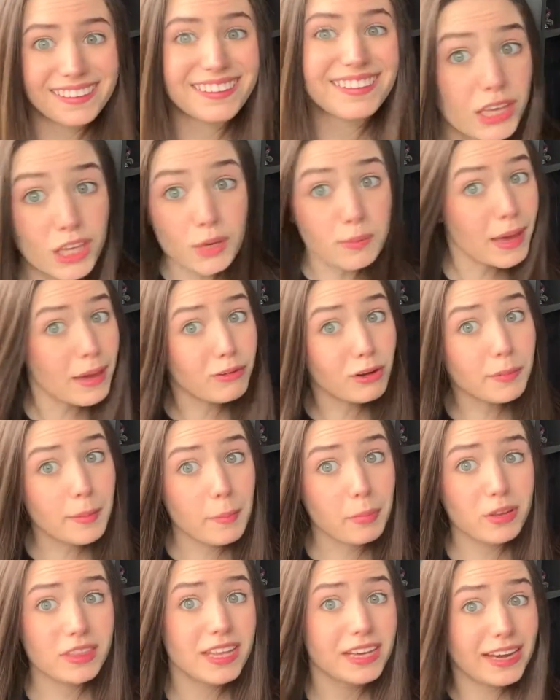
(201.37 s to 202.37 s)
You may
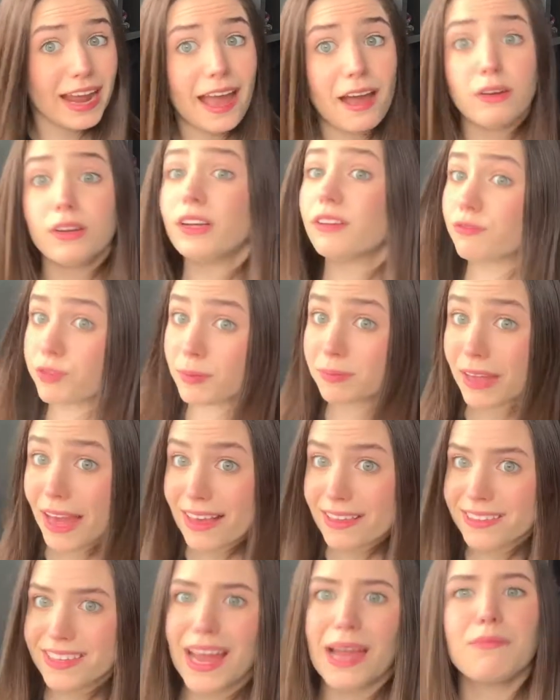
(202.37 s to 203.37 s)
remember the noun from
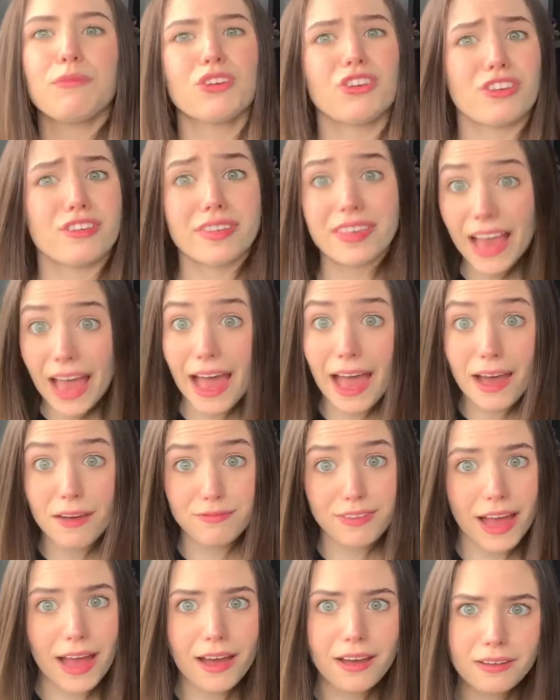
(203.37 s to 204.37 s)
last time, which is
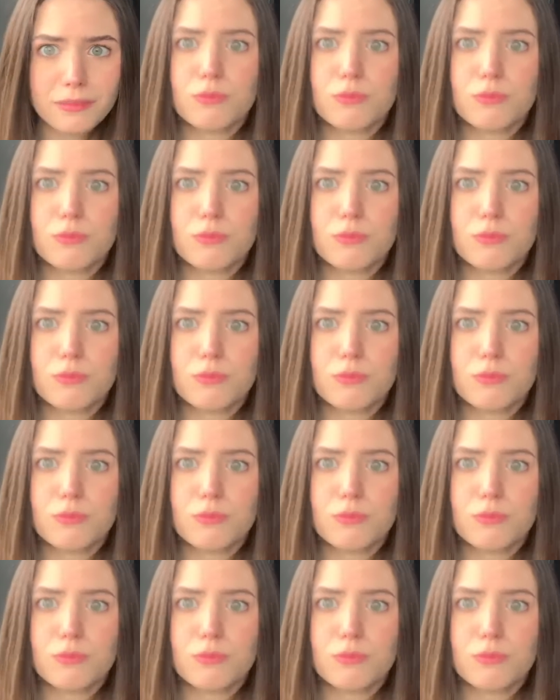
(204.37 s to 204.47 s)
ahava.